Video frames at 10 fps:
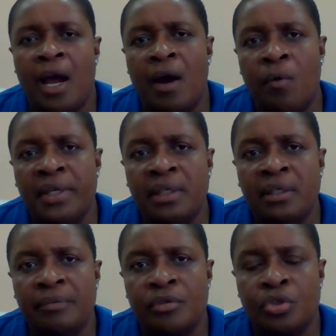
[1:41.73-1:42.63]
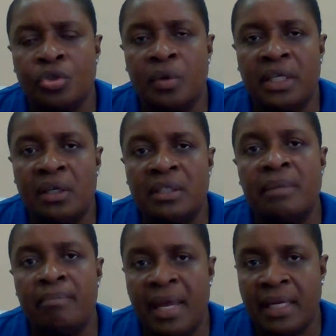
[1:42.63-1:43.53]
I want to zone in on
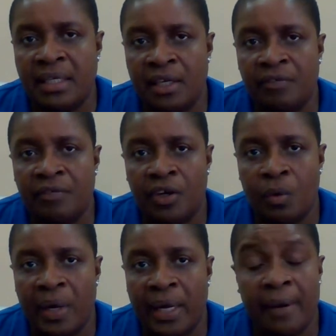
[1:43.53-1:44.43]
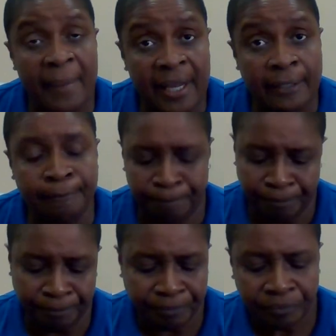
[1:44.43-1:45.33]
the men here for a while. Men,
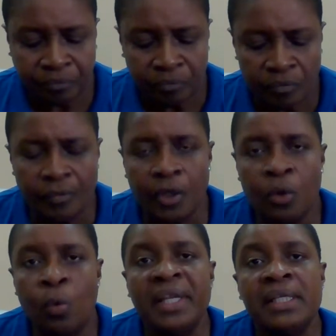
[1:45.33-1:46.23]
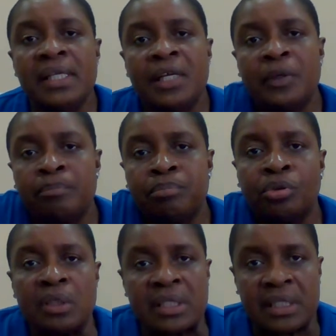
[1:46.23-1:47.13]
when you're dealing with
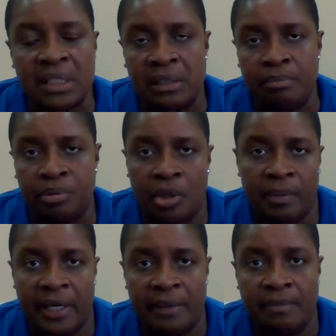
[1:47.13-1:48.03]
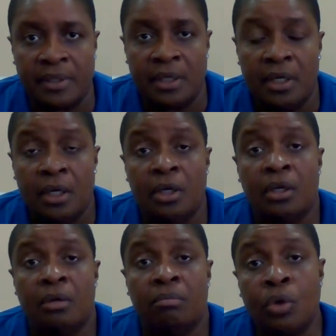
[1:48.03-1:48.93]
prostate problems,
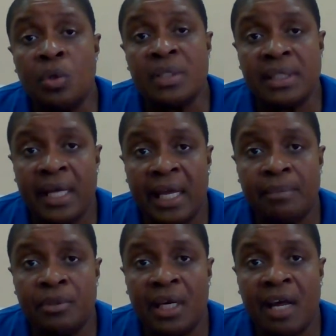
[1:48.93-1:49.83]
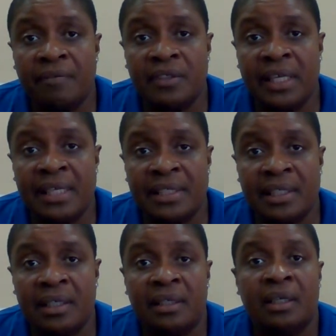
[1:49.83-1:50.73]
most times you have to get
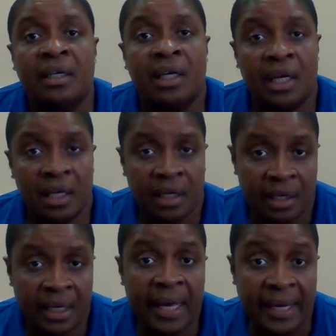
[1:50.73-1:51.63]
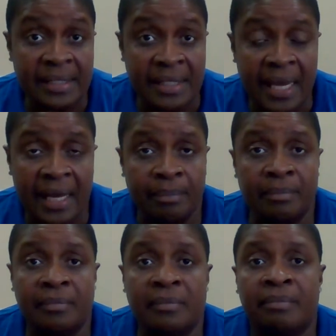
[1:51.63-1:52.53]
a
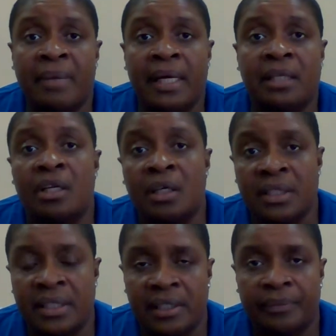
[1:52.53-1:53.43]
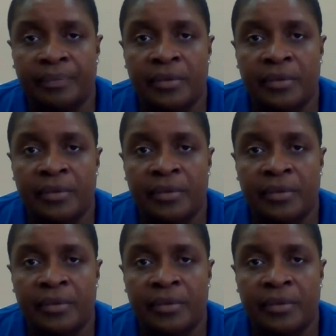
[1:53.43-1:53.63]
exam by a doctor